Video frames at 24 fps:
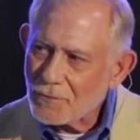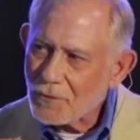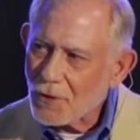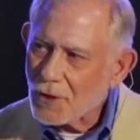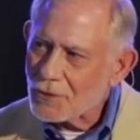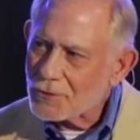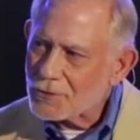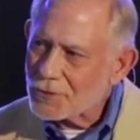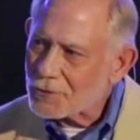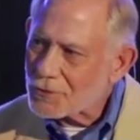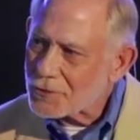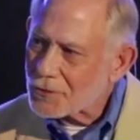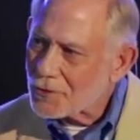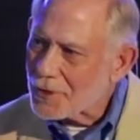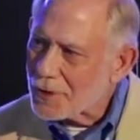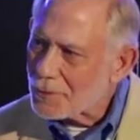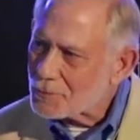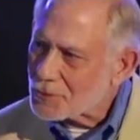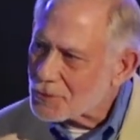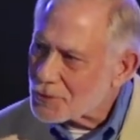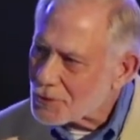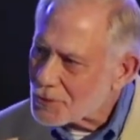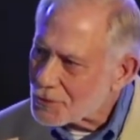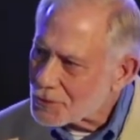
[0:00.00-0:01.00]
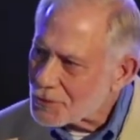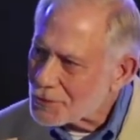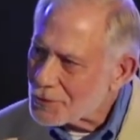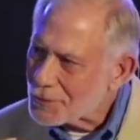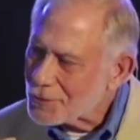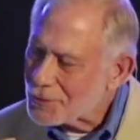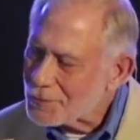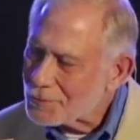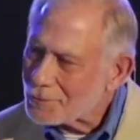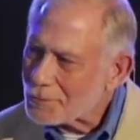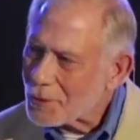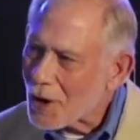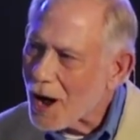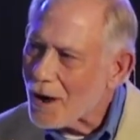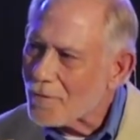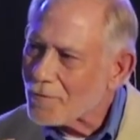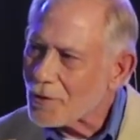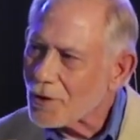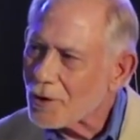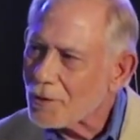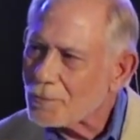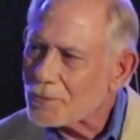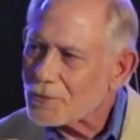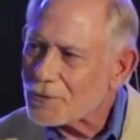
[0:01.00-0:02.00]
verse in scriptures,
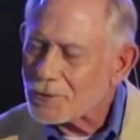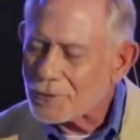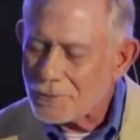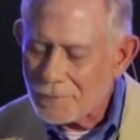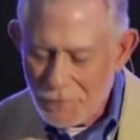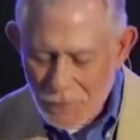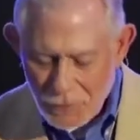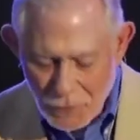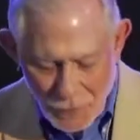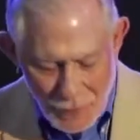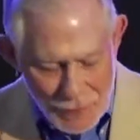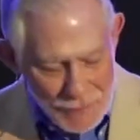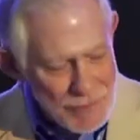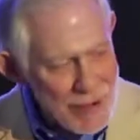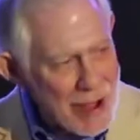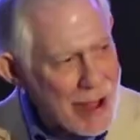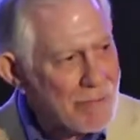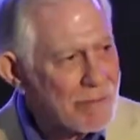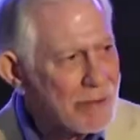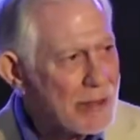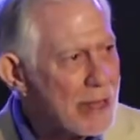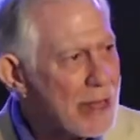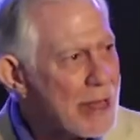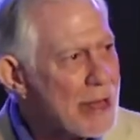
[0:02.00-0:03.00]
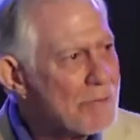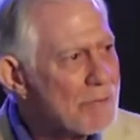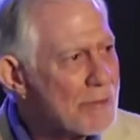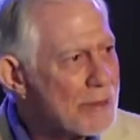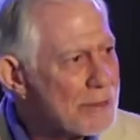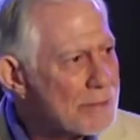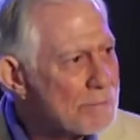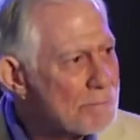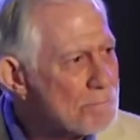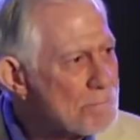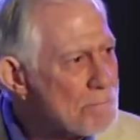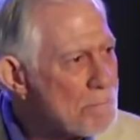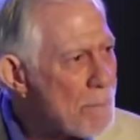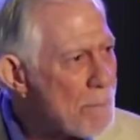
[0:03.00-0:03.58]
Proverbs 25:11,